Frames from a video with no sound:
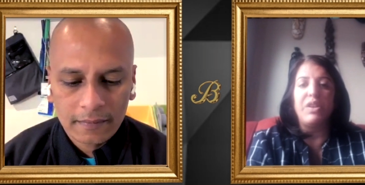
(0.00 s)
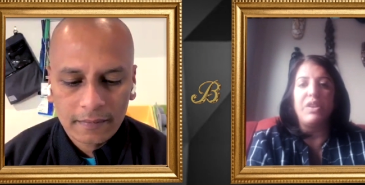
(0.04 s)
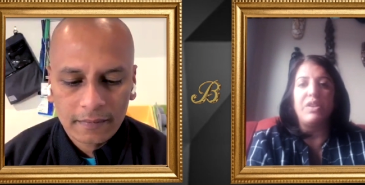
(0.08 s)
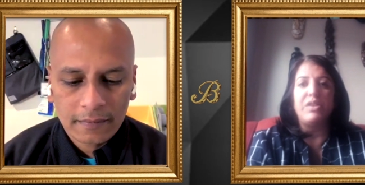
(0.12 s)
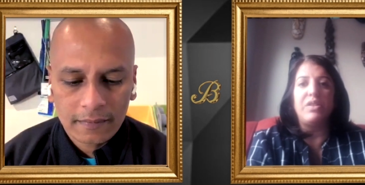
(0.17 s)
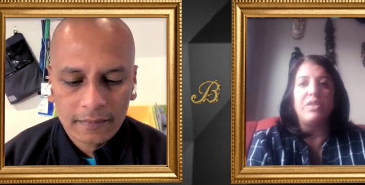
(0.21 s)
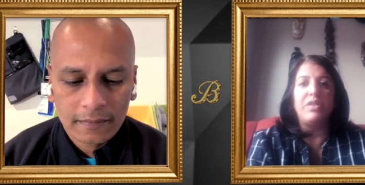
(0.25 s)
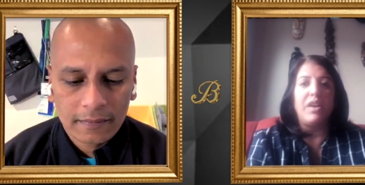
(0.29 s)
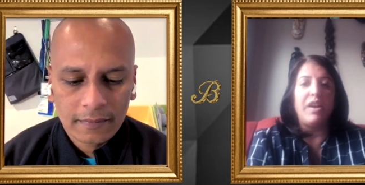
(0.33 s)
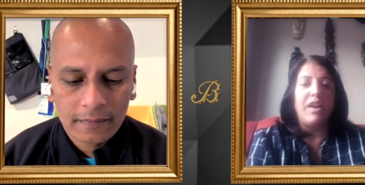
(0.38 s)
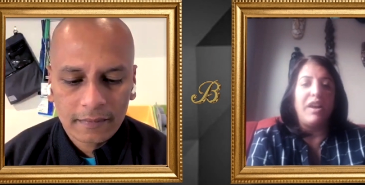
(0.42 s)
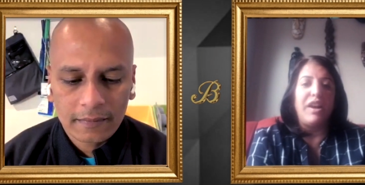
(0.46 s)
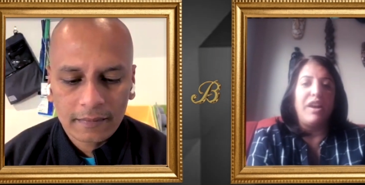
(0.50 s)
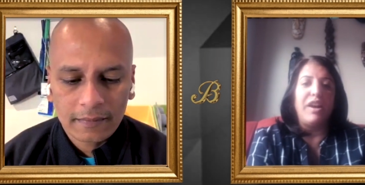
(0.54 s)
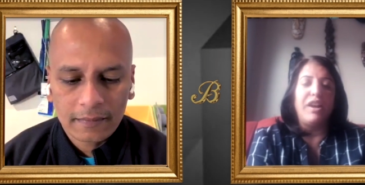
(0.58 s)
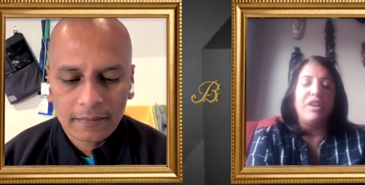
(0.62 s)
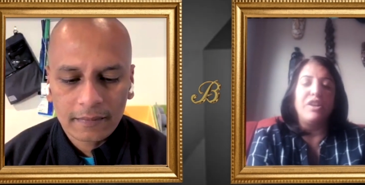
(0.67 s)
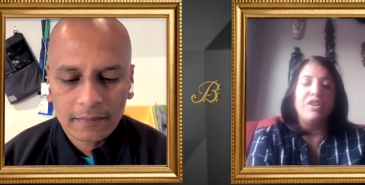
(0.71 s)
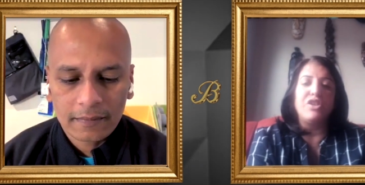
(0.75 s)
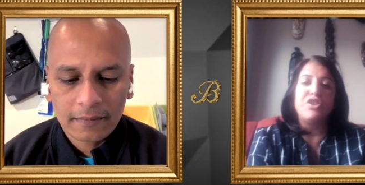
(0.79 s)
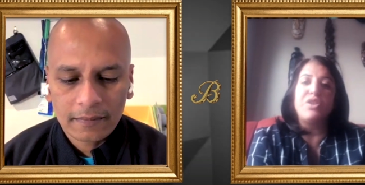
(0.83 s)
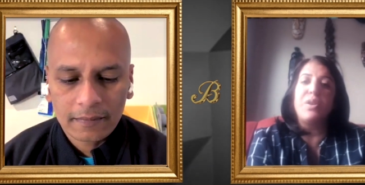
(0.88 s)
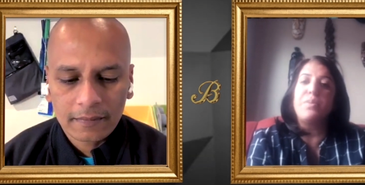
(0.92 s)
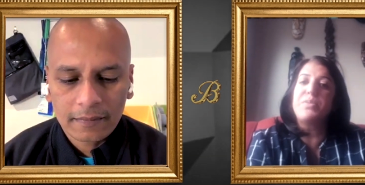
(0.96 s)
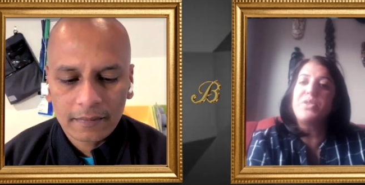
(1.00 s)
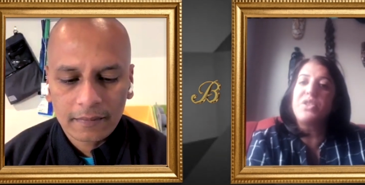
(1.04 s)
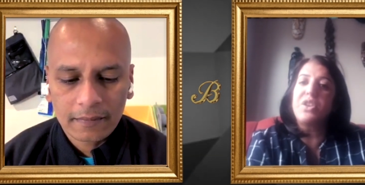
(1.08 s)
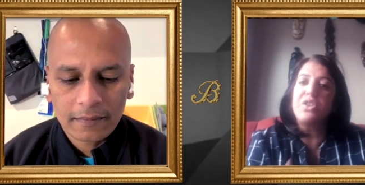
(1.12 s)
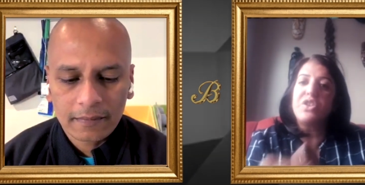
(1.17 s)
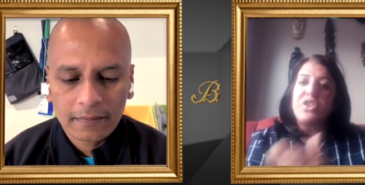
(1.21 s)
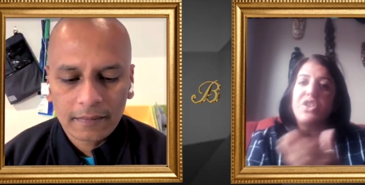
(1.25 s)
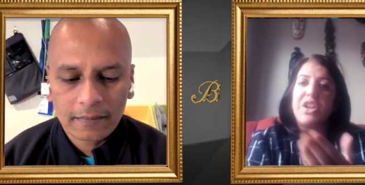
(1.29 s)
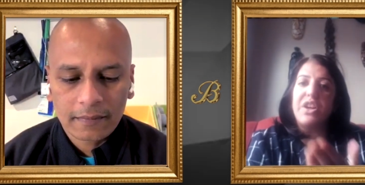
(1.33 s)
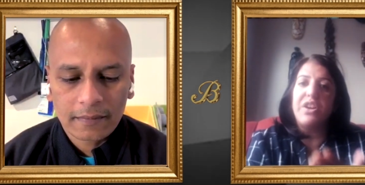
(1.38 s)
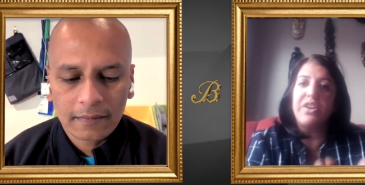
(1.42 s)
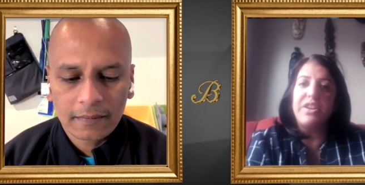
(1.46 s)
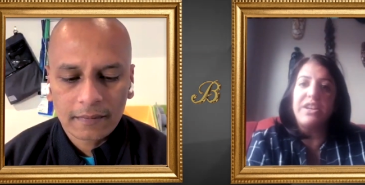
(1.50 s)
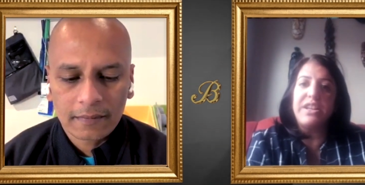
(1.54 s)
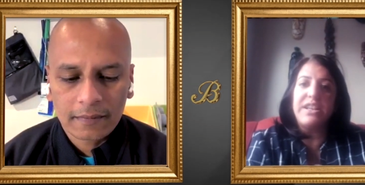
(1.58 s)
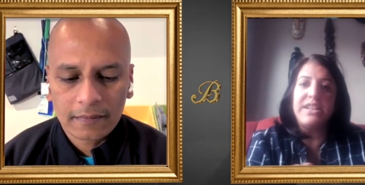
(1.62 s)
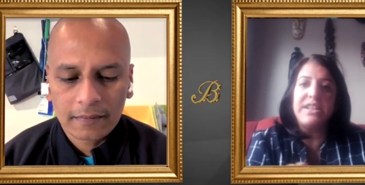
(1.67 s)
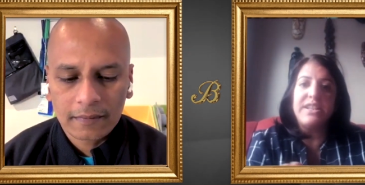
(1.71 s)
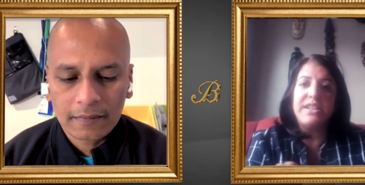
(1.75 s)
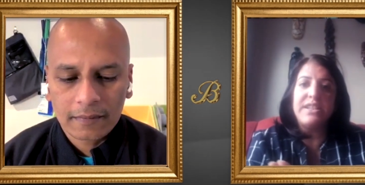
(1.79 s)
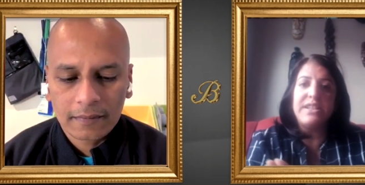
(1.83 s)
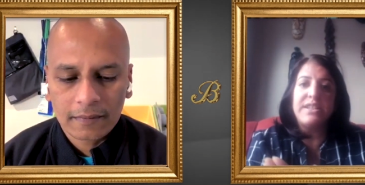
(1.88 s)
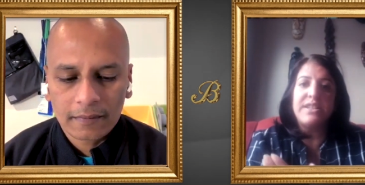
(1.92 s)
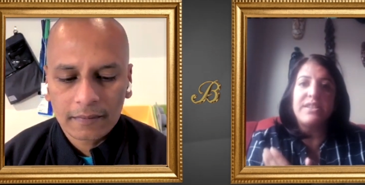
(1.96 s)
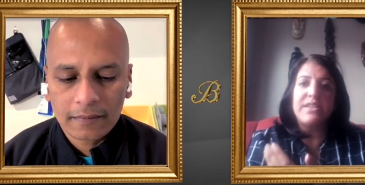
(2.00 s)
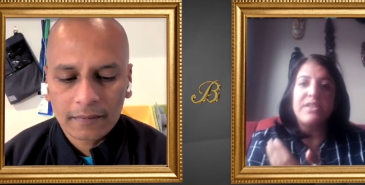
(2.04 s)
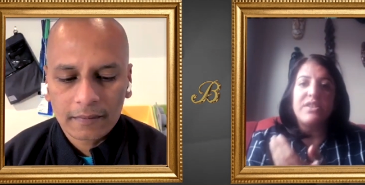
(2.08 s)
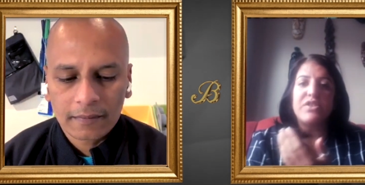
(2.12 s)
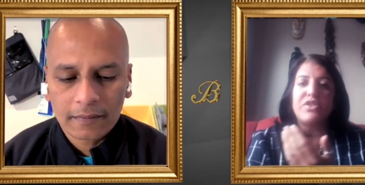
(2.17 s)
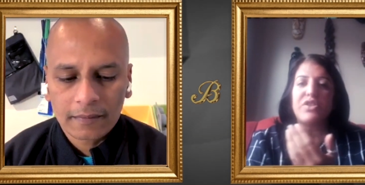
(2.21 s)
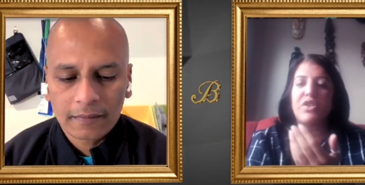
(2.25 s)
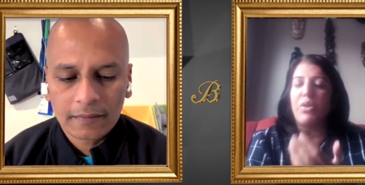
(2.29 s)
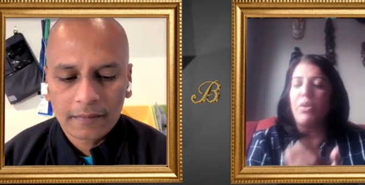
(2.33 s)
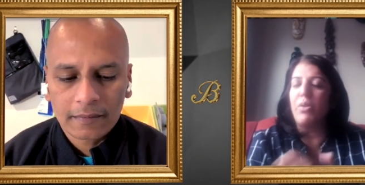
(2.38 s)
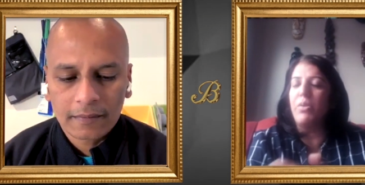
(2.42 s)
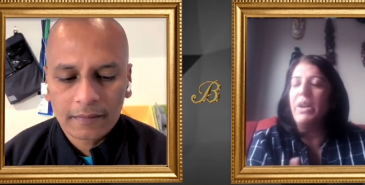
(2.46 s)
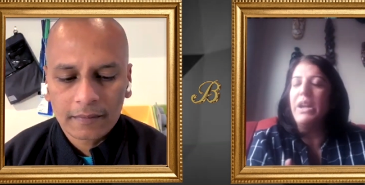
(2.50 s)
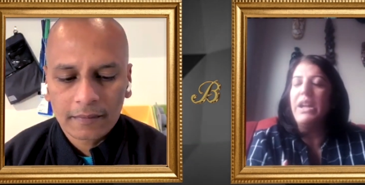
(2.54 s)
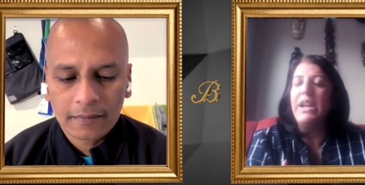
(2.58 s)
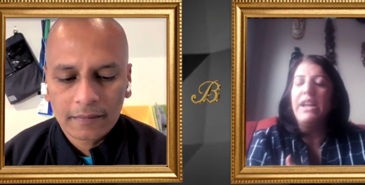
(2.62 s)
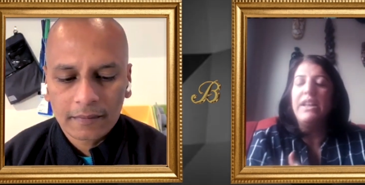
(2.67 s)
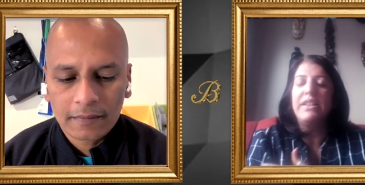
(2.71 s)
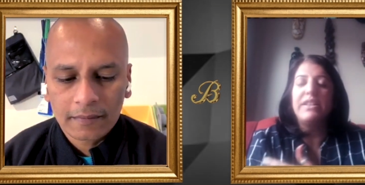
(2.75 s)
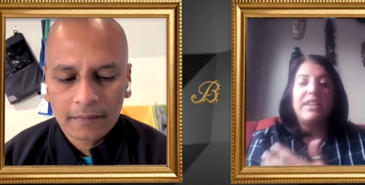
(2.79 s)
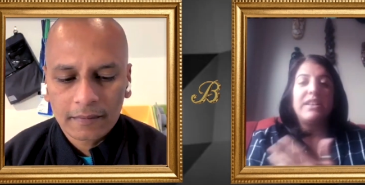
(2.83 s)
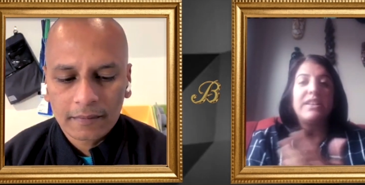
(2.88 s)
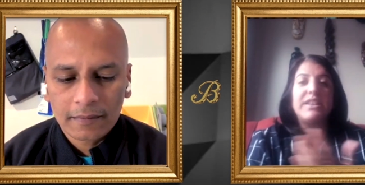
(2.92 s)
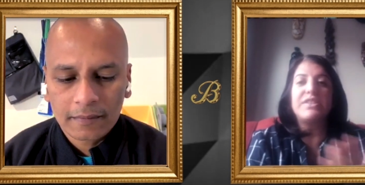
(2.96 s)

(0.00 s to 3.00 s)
Speaker 1: uh, Jumpstart Charities. So the list